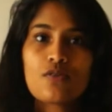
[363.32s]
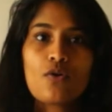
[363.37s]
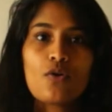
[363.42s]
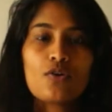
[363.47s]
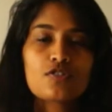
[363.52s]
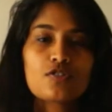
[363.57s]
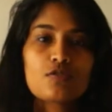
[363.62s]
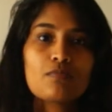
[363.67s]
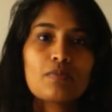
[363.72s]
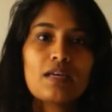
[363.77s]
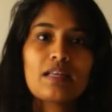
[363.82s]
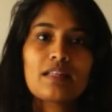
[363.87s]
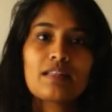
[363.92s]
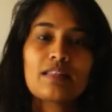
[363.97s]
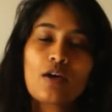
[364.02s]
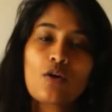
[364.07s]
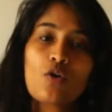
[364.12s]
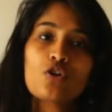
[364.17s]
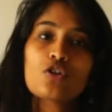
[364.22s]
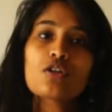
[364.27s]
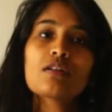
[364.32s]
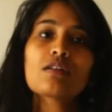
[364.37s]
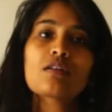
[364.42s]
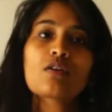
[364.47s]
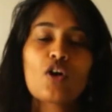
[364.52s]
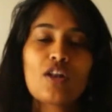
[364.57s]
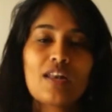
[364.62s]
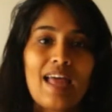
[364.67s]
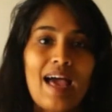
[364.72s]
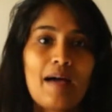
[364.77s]
going to be, they're going to
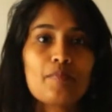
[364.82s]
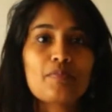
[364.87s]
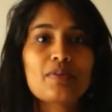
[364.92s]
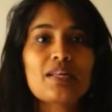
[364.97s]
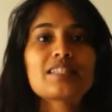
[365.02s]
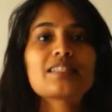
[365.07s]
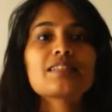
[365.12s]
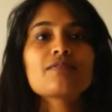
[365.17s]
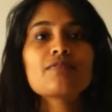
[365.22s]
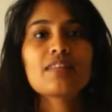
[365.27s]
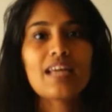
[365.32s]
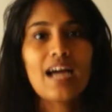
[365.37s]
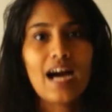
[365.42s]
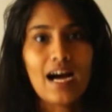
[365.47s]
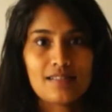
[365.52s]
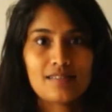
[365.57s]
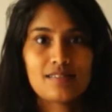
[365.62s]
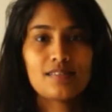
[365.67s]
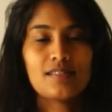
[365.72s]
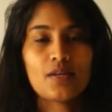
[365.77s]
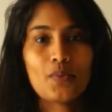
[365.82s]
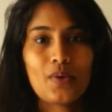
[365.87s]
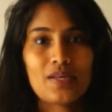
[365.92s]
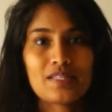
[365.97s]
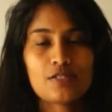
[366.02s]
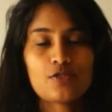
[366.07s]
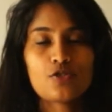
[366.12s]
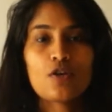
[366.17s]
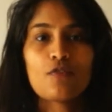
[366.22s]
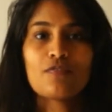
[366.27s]
collaboratively answer the
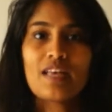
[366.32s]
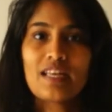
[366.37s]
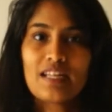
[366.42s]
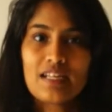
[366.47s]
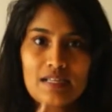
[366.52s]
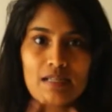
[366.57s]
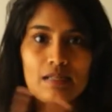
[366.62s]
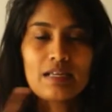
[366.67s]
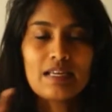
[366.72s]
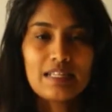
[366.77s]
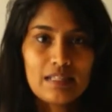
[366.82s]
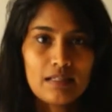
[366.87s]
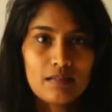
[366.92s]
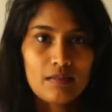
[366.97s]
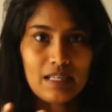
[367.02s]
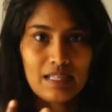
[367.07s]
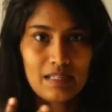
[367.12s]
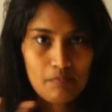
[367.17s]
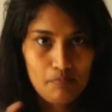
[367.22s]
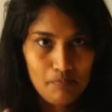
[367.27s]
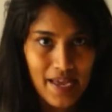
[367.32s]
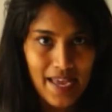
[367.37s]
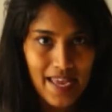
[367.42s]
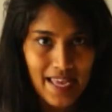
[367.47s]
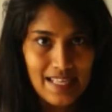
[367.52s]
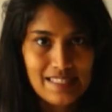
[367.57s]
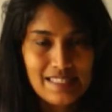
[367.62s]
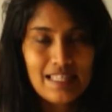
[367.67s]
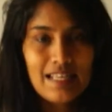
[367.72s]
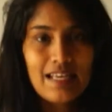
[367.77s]
questions. So if they're in
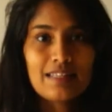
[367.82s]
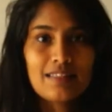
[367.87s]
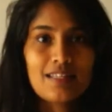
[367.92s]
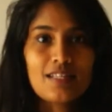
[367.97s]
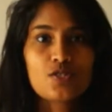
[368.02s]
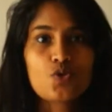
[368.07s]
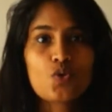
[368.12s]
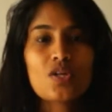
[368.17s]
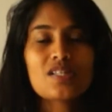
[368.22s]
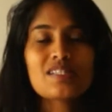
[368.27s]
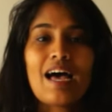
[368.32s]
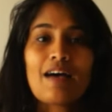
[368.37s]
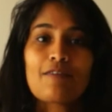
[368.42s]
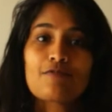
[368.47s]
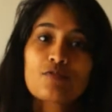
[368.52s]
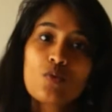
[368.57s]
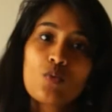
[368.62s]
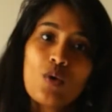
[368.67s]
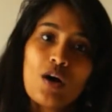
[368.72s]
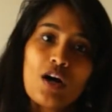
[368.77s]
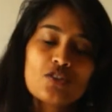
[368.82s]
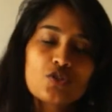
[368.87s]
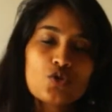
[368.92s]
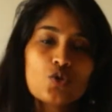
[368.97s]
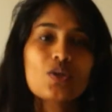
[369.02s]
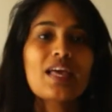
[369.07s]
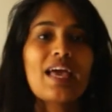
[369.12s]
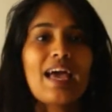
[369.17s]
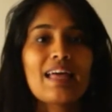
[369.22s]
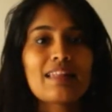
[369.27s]
pairs, the students have to work
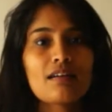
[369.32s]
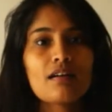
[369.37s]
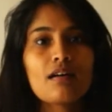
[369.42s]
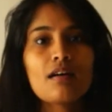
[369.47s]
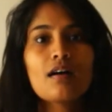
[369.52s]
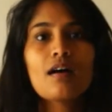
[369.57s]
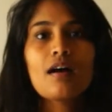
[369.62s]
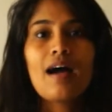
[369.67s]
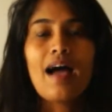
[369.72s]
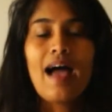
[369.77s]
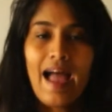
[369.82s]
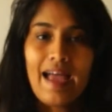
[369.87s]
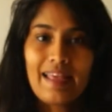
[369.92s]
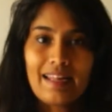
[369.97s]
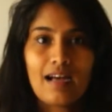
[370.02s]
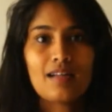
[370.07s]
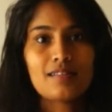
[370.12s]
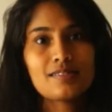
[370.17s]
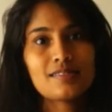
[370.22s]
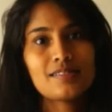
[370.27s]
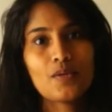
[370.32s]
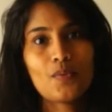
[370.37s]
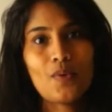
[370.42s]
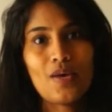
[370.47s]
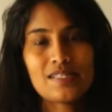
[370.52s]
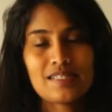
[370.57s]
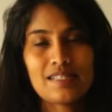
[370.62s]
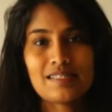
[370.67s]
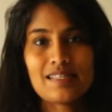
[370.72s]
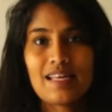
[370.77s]
together and answer the
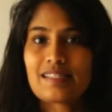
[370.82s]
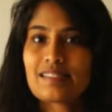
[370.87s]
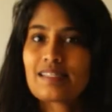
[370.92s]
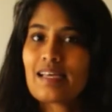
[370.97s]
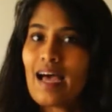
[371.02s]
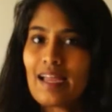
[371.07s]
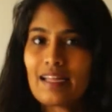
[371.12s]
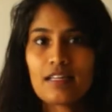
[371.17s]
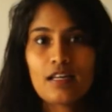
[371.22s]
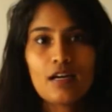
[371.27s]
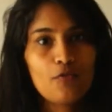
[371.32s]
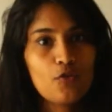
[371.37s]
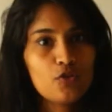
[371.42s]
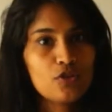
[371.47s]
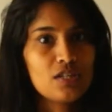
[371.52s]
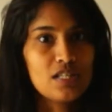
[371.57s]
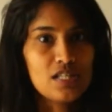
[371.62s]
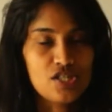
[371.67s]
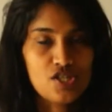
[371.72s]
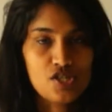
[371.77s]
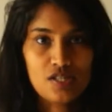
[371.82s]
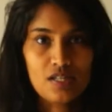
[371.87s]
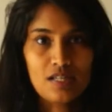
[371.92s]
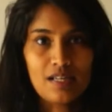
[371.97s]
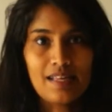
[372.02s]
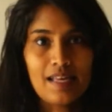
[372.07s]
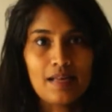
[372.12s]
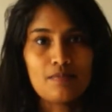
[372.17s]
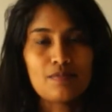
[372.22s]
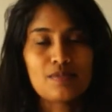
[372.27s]
questions. That's the idea for the digital
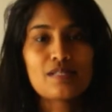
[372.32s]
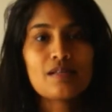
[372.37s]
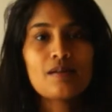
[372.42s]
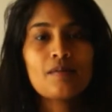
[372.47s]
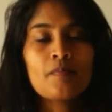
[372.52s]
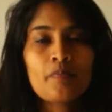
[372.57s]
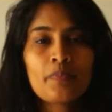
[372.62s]
games.